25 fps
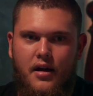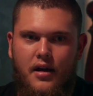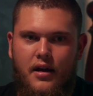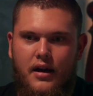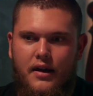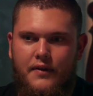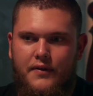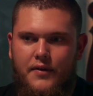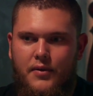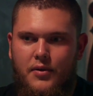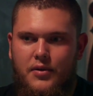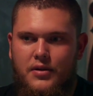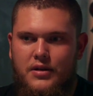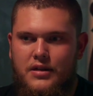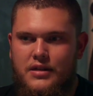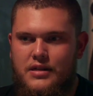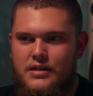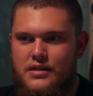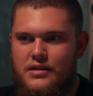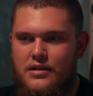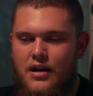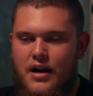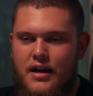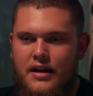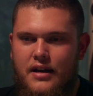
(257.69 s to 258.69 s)
if I want to
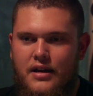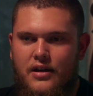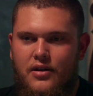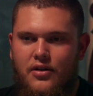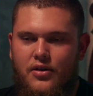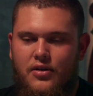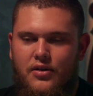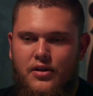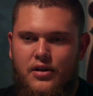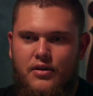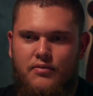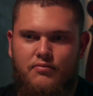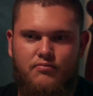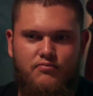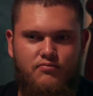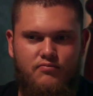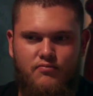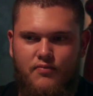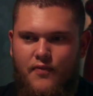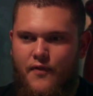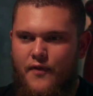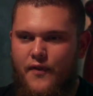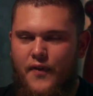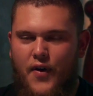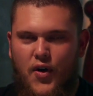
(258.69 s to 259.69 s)
design it on
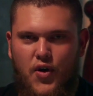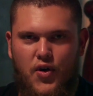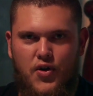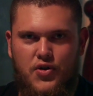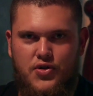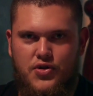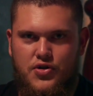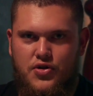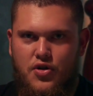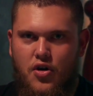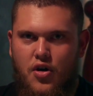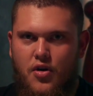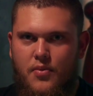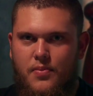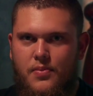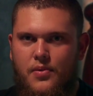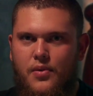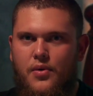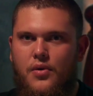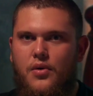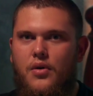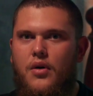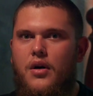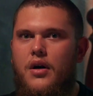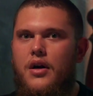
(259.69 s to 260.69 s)
Photoshop
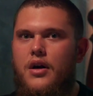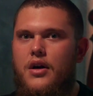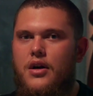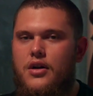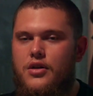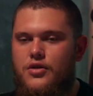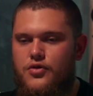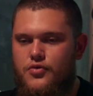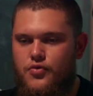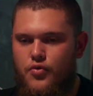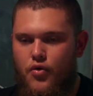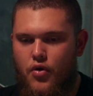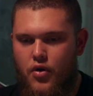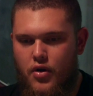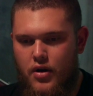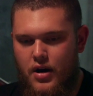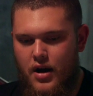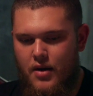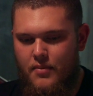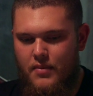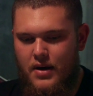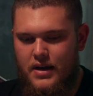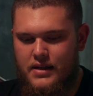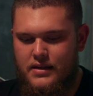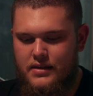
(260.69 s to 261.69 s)
or draw it
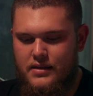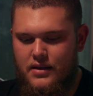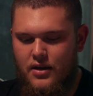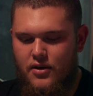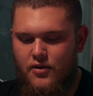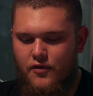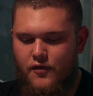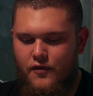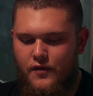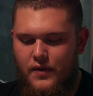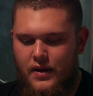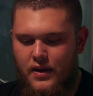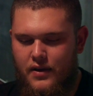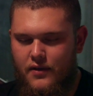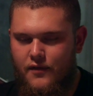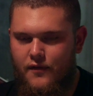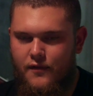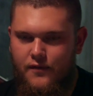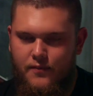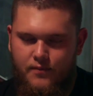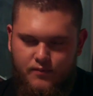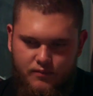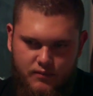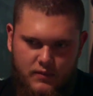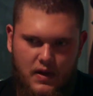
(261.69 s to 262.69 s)
up myself and
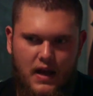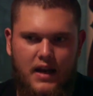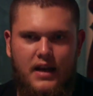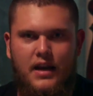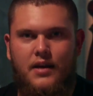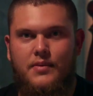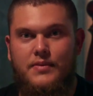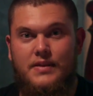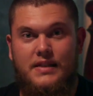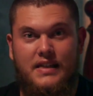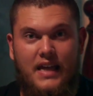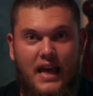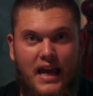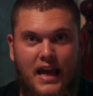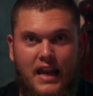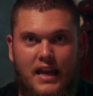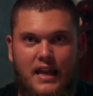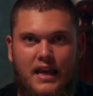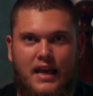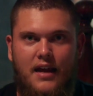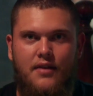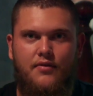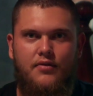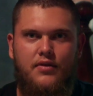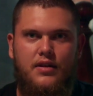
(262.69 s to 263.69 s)
end up
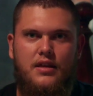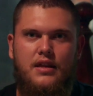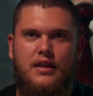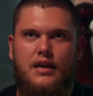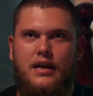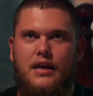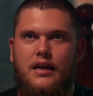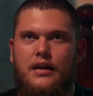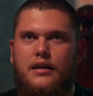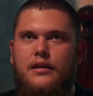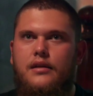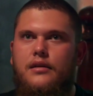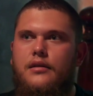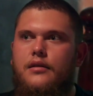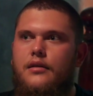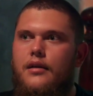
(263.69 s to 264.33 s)
scanning everything.